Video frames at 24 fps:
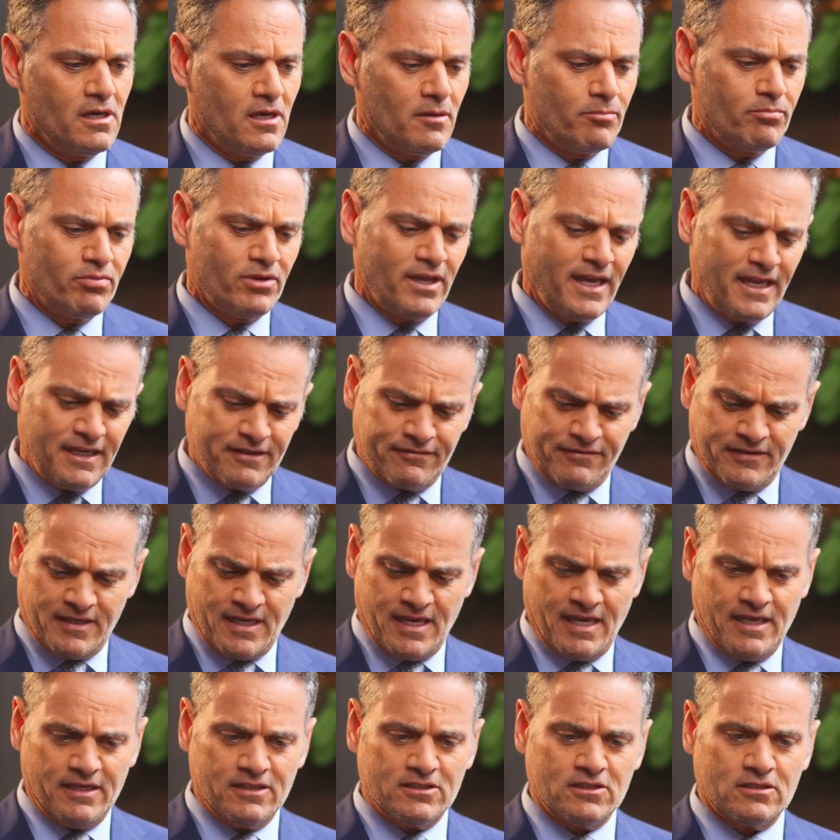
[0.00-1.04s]
a plaintiff
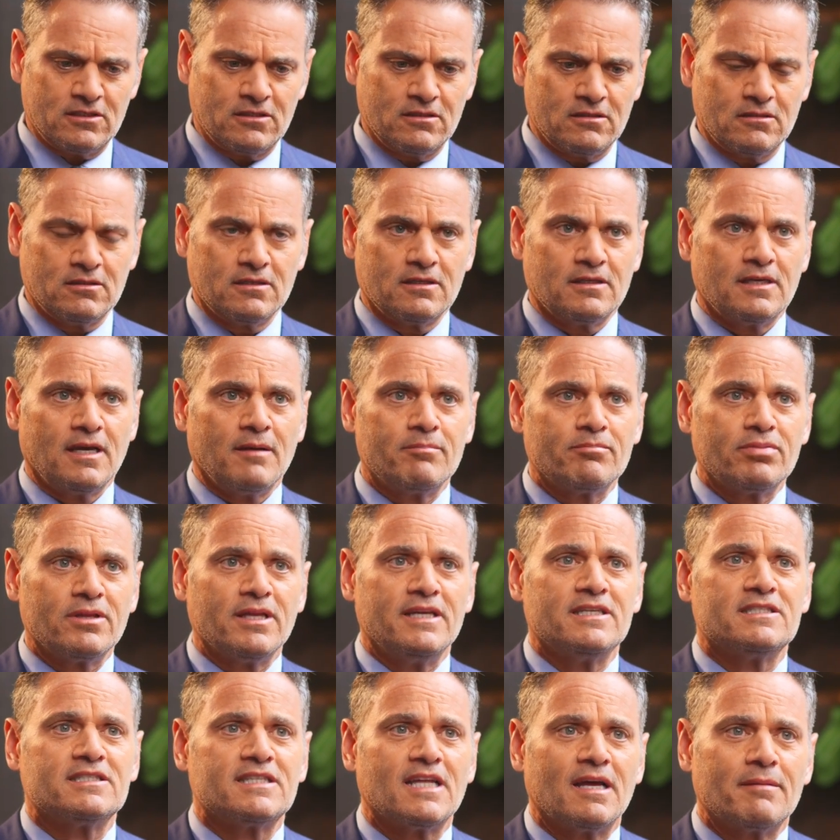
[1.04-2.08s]
case got
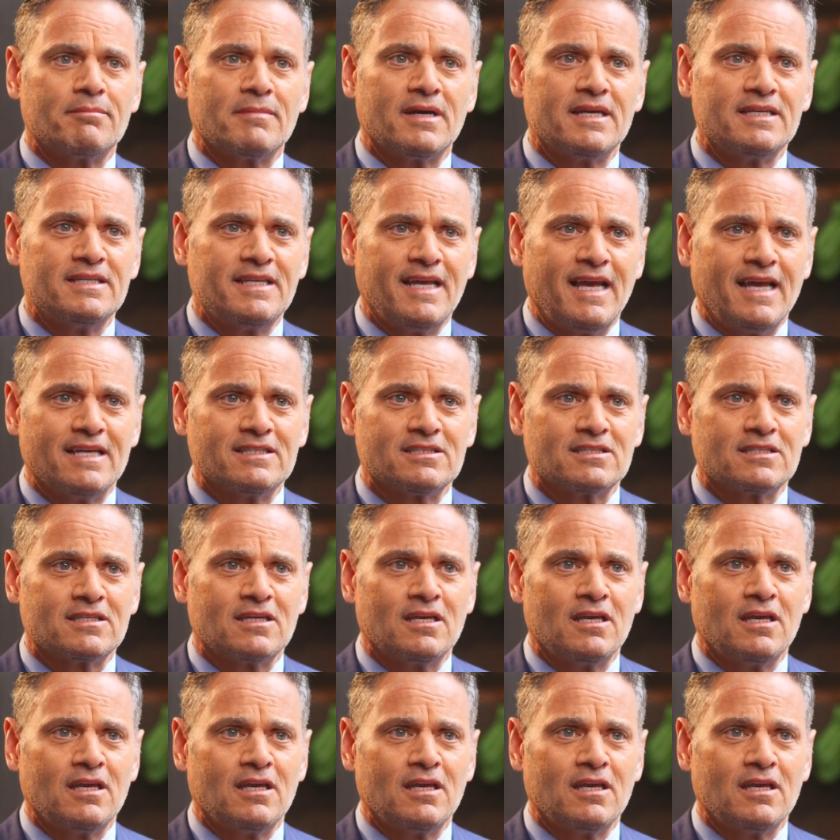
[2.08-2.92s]
placed on my desk.